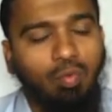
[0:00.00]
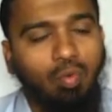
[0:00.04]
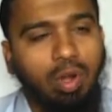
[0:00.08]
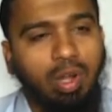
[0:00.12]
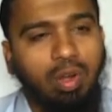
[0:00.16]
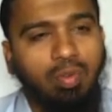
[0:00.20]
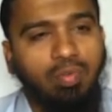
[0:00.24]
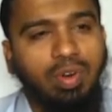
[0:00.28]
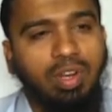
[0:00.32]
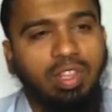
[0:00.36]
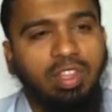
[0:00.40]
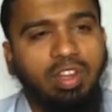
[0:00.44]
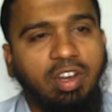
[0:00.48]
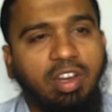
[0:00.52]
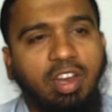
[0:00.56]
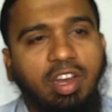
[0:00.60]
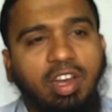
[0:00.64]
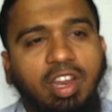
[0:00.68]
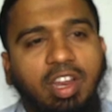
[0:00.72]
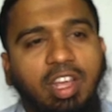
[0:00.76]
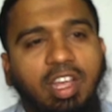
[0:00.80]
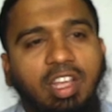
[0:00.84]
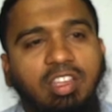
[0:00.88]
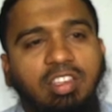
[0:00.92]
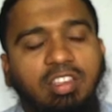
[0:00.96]
whatever the
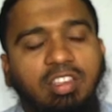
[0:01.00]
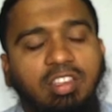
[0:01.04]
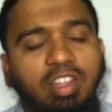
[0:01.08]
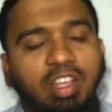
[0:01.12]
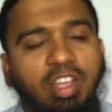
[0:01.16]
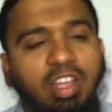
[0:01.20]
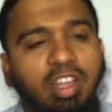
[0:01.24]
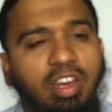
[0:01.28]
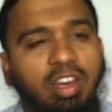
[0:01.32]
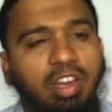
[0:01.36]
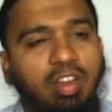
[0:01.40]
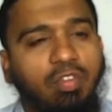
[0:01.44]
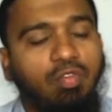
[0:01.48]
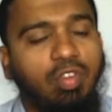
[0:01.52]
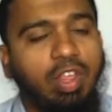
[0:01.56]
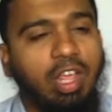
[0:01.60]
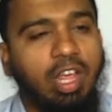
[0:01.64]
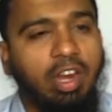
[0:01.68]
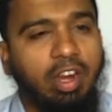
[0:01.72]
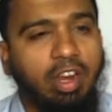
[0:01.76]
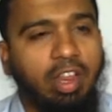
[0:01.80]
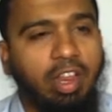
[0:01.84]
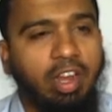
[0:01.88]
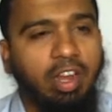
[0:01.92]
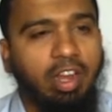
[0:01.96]
data is there we
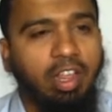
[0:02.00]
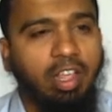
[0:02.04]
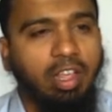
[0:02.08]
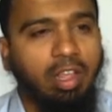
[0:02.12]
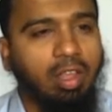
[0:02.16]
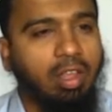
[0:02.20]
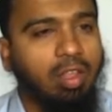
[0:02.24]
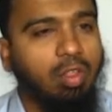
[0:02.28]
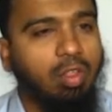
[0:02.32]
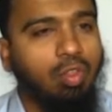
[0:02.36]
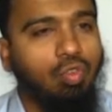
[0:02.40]
are getting.